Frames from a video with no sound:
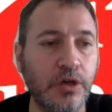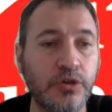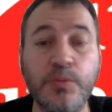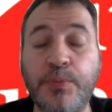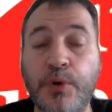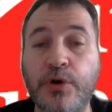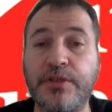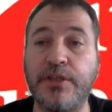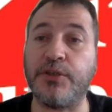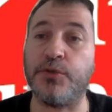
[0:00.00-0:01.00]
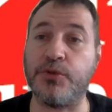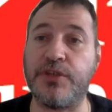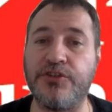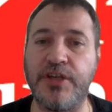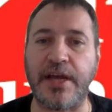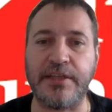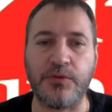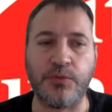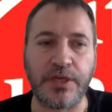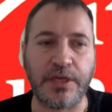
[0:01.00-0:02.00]
support in UCLG,
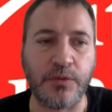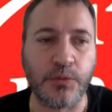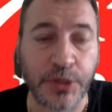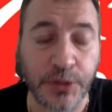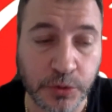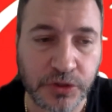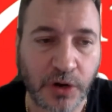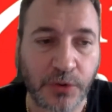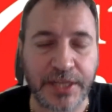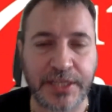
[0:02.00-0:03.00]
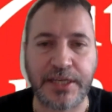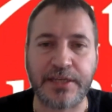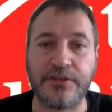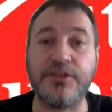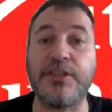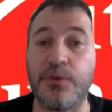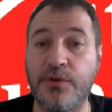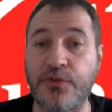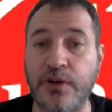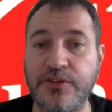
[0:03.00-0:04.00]
and we use already in Cité
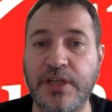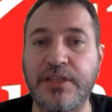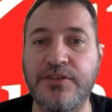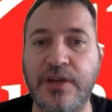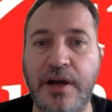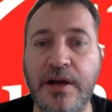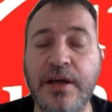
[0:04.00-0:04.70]
Unifrance, that is a